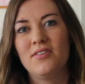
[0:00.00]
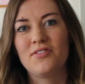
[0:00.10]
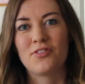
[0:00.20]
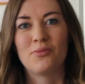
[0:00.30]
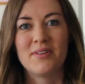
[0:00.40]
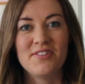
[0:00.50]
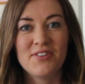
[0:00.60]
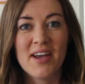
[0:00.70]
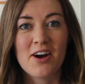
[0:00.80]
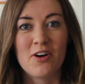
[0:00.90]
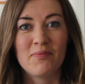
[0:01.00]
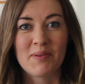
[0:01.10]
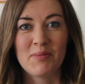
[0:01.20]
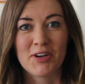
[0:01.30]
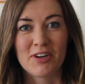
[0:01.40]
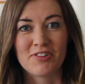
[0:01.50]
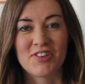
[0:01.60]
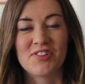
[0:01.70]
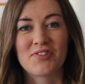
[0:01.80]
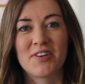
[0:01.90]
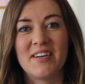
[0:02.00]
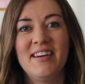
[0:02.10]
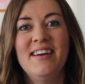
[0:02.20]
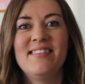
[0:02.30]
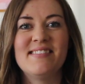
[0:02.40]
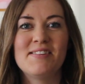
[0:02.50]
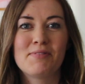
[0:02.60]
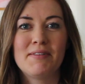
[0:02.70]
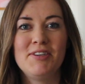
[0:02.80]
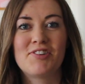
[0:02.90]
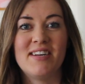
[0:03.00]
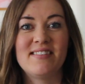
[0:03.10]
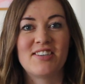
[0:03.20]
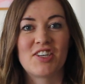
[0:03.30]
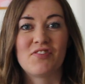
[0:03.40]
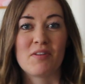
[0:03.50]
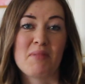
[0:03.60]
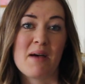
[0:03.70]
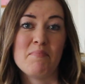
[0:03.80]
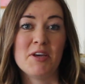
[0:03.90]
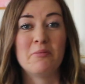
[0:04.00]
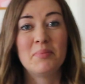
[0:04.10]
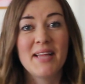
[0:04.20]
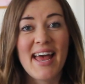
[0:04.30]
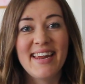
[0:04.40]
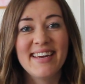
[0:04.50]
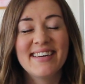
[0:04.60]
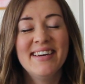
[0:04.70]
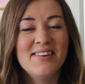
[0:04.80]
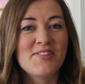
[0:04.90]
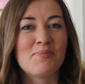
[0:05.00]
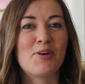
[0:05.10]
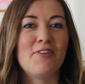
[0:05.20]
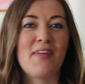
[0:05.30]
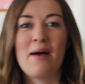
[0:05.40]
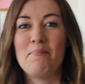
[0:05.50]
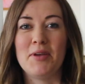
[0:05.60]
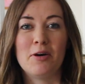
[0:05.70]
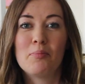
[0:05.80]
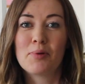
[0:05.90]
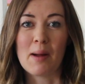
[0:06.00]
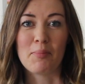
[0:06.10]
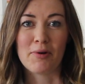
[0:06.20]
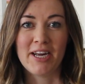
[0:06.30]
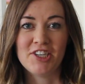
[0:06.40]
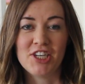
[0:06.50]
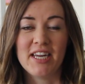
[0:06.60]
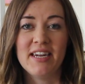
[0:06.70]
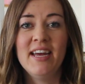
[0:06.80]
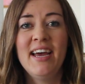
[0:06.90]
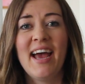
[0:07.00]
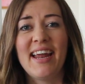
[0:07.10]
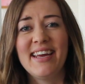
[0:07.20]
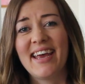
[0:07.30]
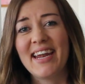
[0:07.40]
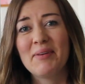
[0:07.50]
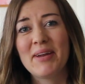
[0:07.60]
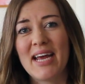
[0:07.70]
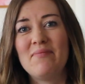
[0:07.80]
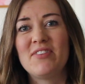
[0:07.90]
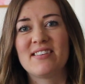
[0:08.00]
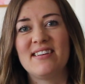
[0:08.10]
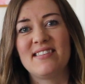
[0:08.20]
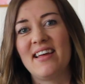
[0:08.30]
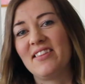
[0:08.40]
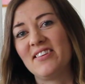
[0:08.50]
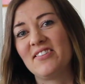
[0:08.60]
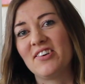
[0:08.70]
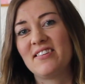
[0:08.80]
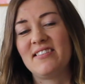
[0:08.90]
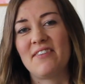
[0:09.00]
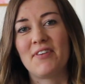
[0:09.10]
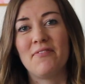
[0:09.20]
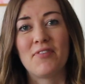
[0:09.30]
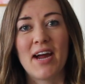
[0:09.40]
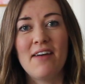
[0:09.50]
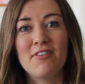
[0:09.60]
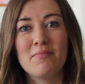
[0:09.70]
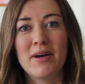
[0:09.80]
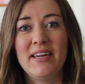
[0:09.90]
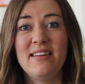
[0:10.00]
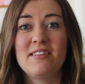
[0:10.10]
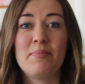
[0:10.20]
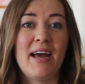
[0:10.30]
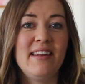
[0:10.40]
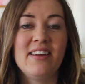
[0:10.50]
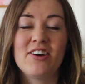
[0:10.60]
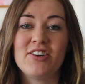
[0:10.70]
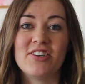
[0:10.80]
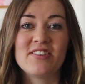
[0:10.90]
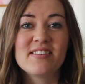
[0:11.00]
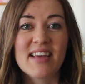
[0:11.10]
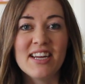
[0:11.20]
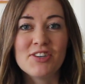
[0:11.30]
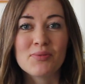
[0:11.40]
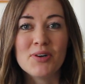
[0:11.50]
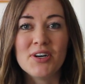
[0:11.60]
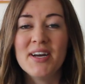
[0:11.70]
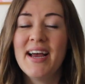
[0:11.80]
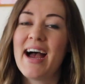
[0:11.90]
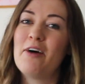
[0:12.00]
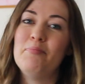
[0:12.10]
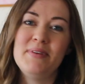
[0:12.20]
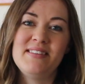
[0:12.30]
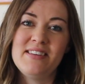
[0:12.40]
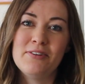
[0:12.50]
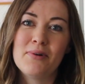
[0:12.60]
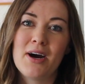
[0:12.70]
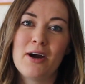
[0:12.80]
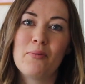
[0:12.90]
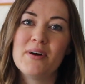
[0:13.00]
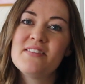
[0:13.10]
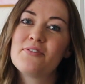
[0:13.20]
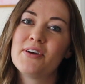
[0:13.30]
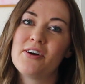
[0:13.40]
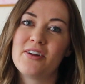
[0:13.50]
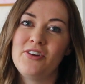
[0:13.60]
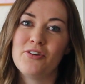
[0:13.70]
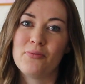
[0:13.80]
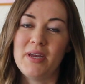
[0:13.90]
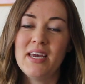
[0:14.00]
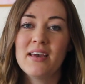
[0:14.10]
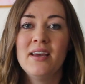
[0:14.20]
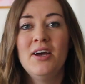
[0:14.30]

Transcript: So once you get home from the grocery store, this is where we transition from that meal planning to more of that meal preparation. And again, I want to emphasize that this looks different for everybody depending on your schedule, how busy you are, what's going on in your week.